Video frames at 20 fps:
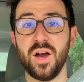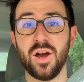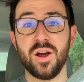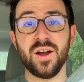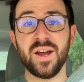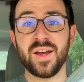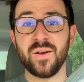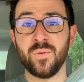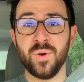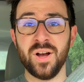All
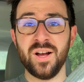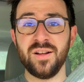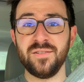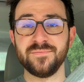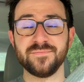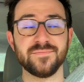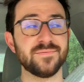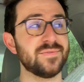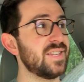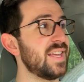right, well,
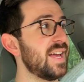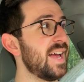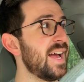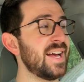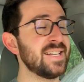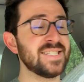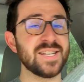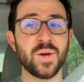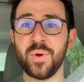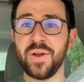
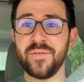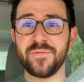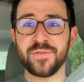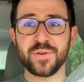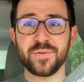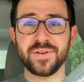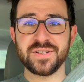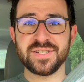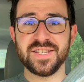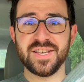as I wait for the
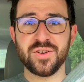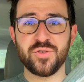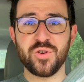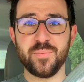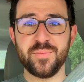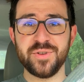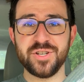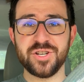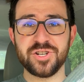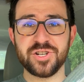rest of the
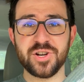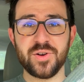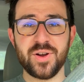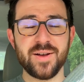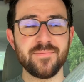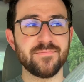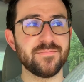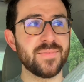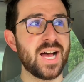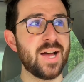equipment to show
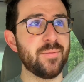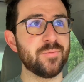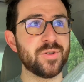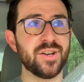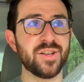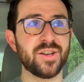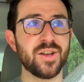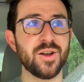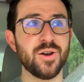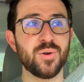up, I'm
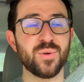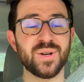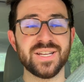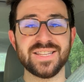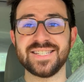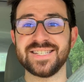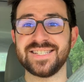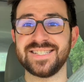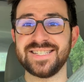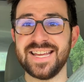gonna go get
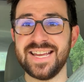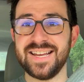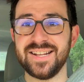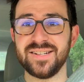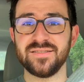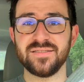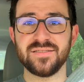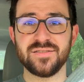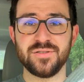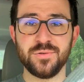the
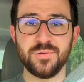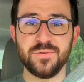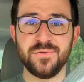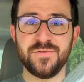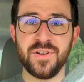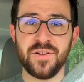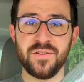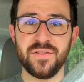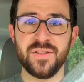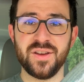sand to
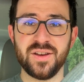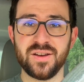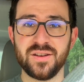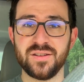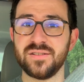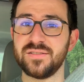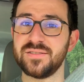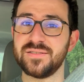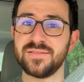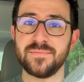fill the
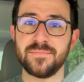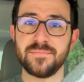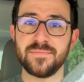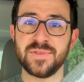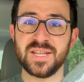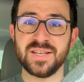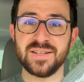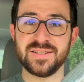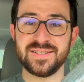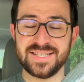
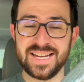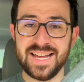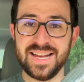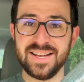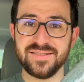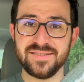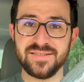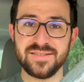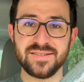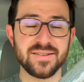
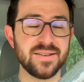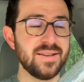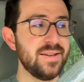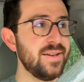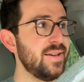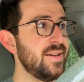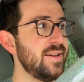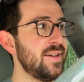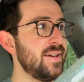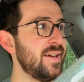stands.
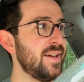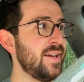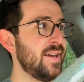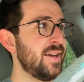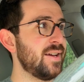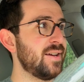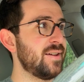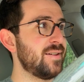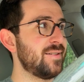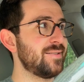
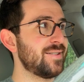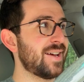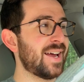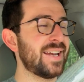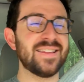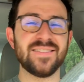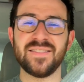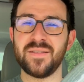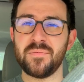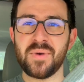And I
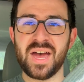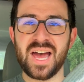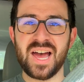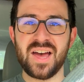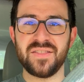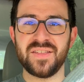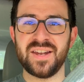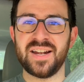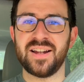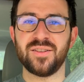did the
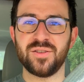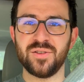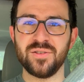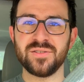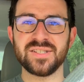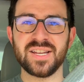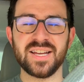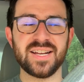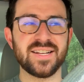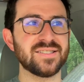math, and it
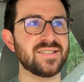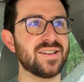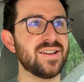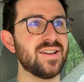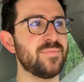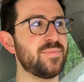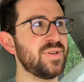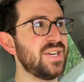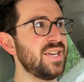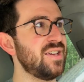looks like it's gonna
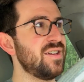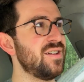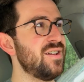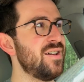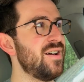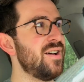be